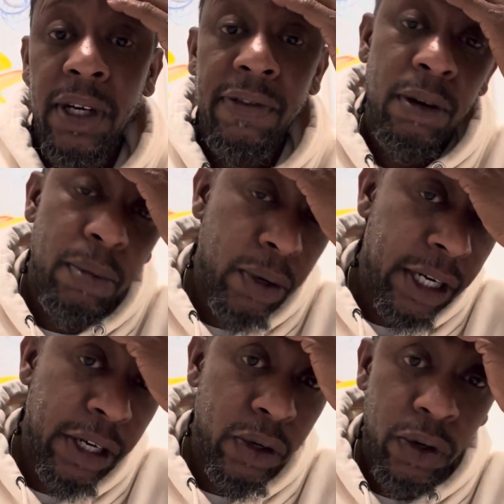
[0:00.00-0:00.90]
If you're
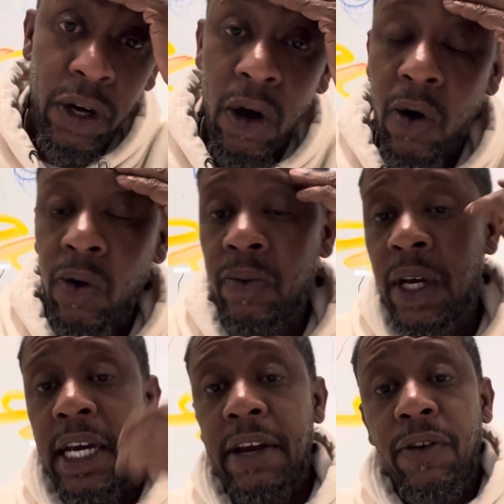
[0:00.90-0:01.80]
building it on your own,
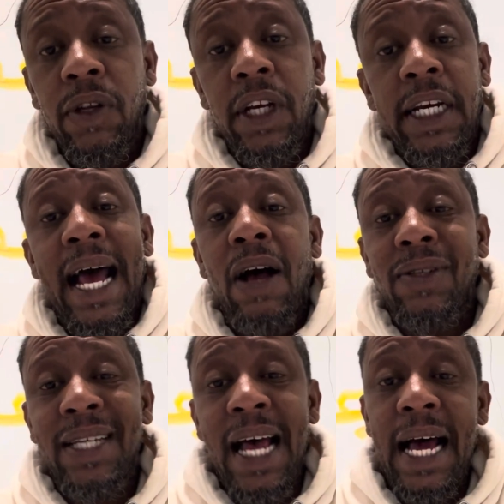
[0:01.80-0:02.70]
if you're looking
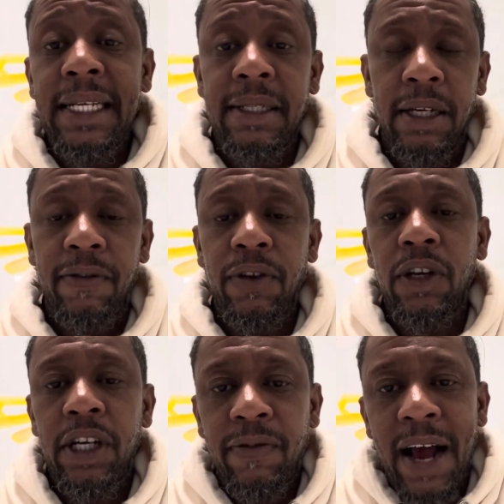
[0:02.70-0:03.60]

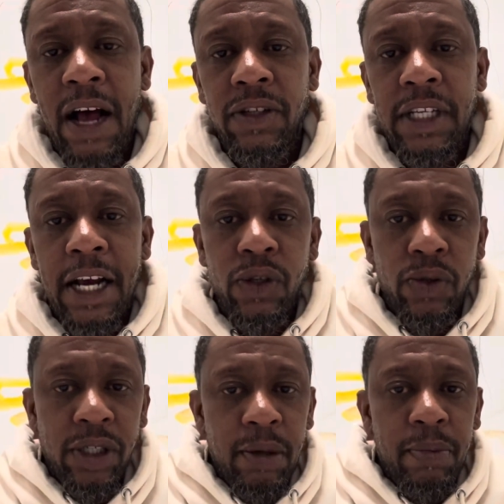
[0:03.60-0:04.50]
for outside
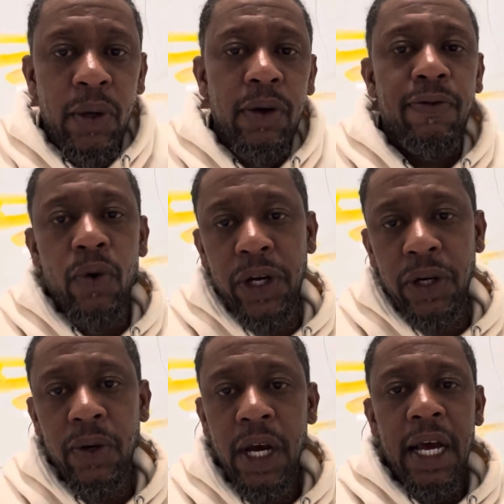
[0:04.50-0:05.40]
sources to build it for
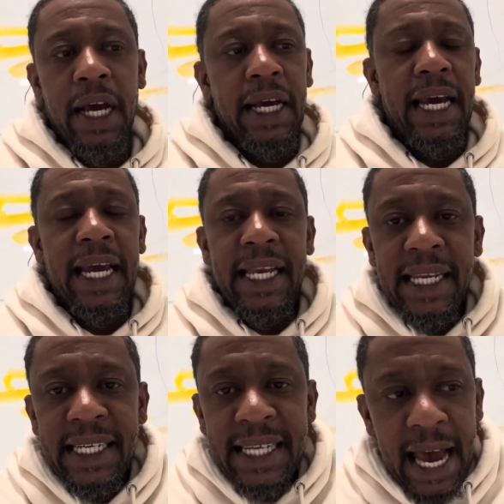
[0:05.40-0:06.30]
you, at
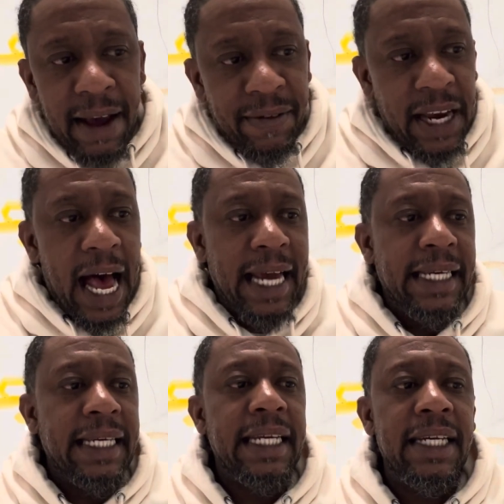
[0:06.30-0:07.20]
least have
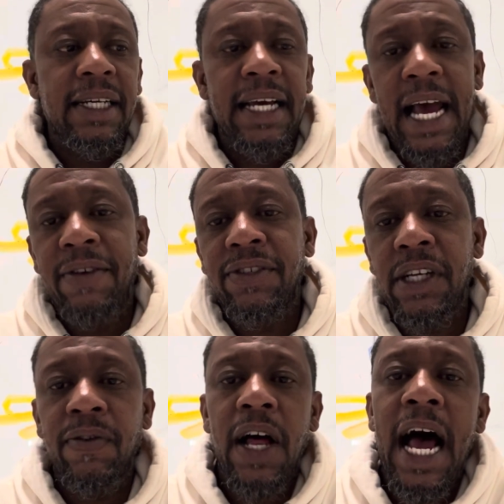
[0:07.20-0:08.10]

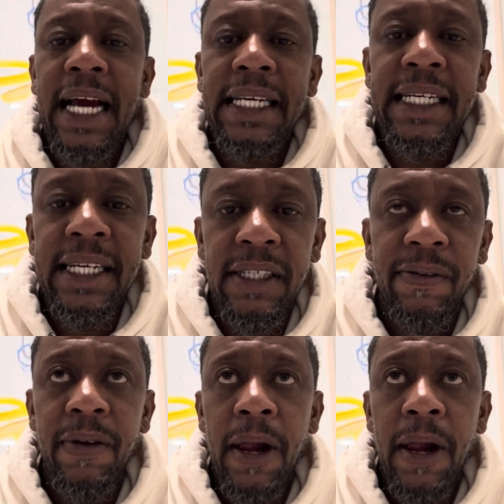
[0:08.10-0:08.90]
several ideas of